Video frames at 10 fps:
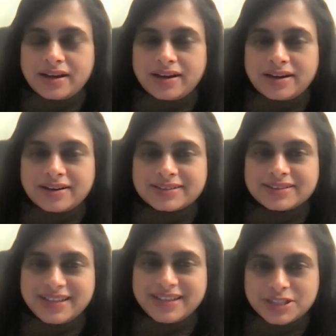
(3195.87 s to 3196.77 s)

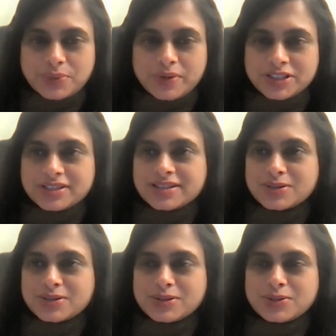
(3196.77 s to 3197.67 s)
The next question
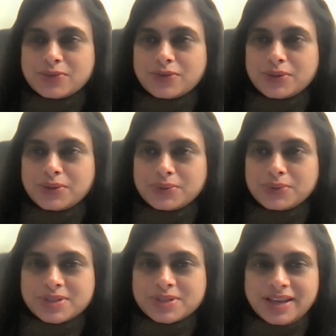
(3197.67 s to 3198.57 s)
is also for you,
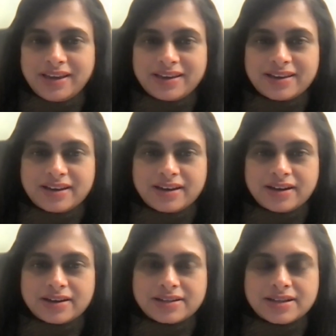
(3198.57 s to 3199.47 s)
Jose.
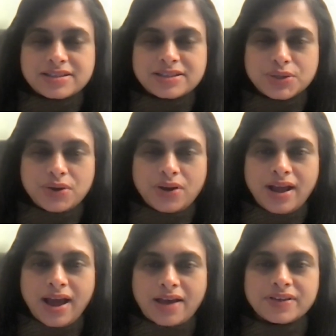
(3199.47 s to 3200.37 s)
Does
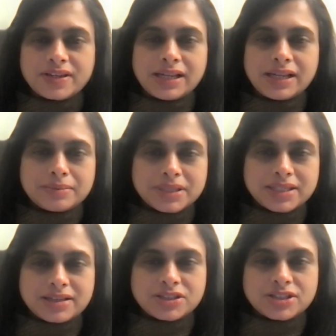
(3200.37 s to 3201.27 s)
Neuron have any
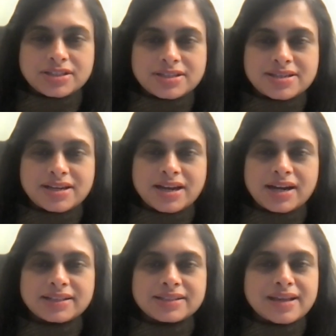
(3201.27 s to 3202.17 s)
limitations
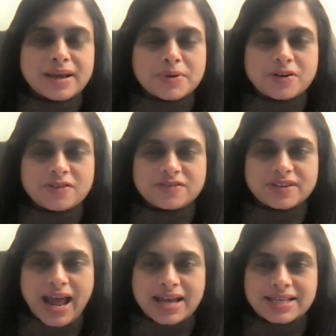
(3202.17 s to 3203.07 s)
regarding the number of
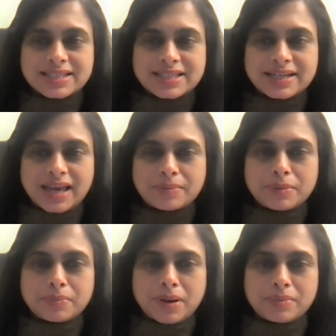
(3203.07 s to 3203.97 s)
tags that can
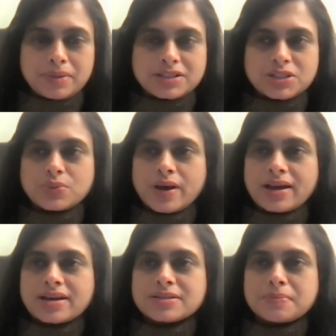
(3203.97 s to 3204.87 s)
be published
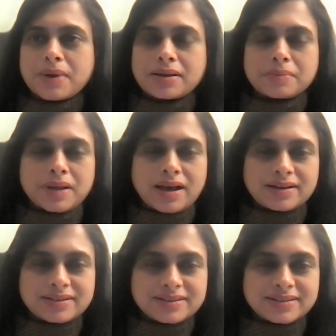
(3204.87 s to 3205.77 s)
via
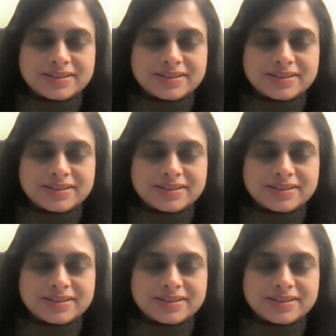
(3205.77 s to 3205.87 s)
Sparkplug?